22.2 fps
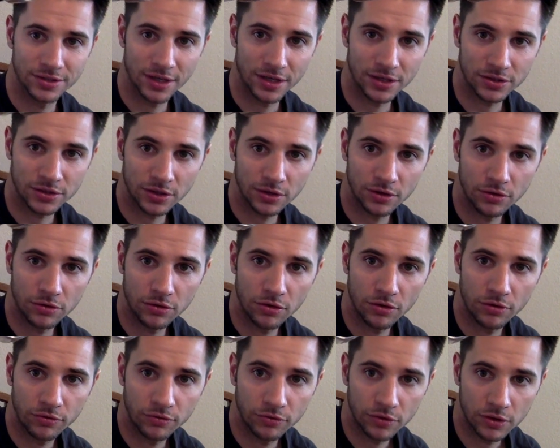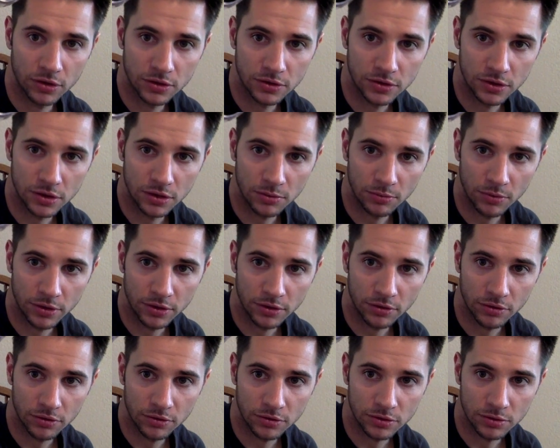Actually, I don't know if you can see them right
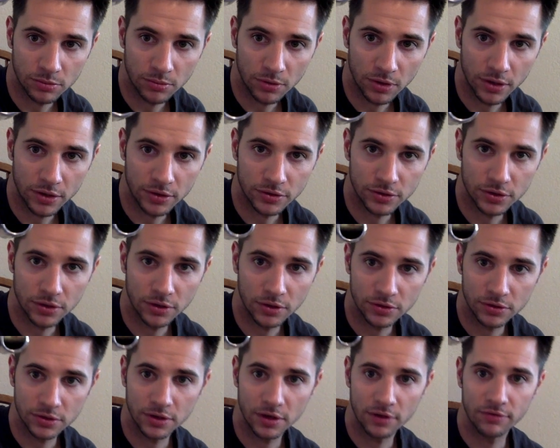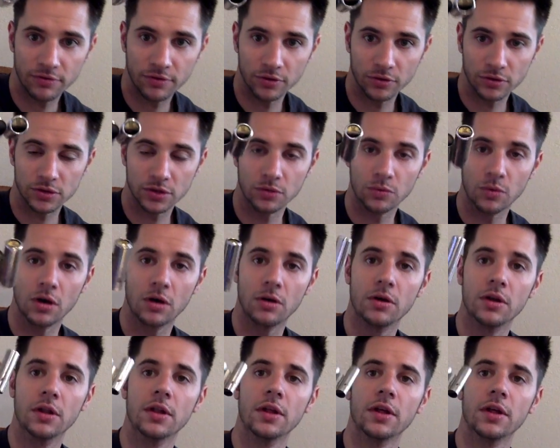there. There's some letters there. It's not focusing well.